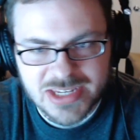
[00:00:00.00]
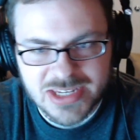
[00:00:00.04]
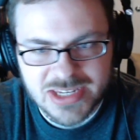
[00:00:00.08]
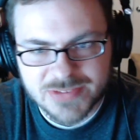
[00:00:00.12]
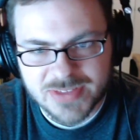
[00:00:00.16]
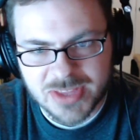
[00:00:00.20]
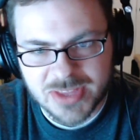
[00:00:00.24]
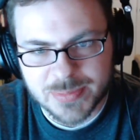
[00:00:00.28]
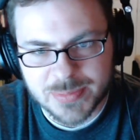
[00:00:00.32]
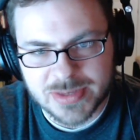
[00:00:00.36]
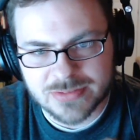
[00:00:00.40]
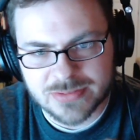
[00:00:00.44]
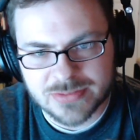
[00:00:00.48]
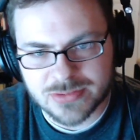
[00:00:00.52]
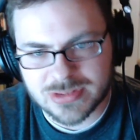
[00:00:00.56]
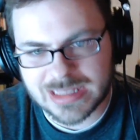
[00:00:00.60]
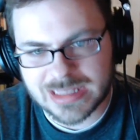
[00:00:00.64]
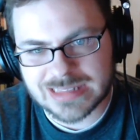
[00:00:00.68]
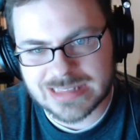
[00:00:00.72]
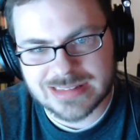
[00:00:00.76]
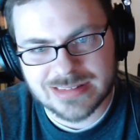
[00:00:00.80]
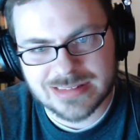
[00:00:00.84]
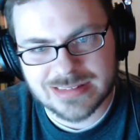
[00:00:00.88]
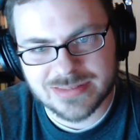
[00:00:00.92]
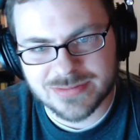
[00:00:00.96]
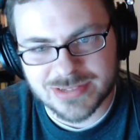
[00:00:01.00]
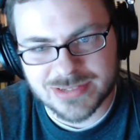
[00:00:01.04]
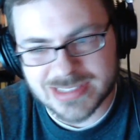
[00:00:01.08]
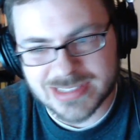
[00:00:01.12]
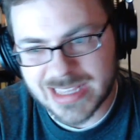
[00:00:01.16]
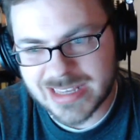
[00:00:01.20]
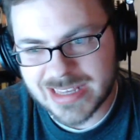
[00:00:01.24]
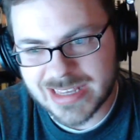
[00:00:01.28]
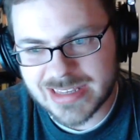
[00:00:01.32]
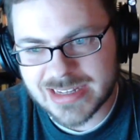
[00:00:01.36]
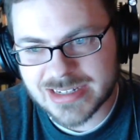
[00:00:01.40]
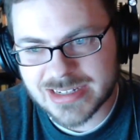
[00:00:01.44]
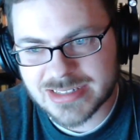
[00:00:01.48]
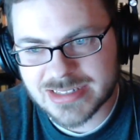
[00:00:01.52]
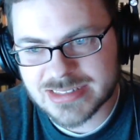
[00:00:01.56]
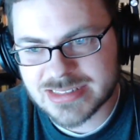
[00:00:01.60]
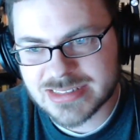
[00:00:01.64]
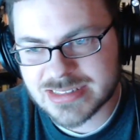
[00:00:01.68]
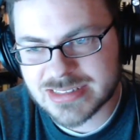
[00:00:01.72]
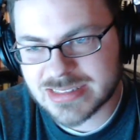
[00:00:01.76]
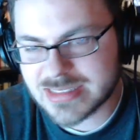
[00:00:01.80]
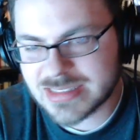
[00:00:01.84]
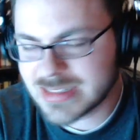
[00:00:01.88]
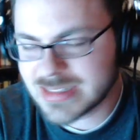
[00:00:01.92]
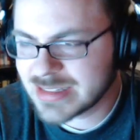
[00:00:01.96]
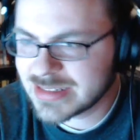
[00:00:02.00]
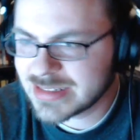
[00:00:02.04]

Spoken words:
in development for 10 years,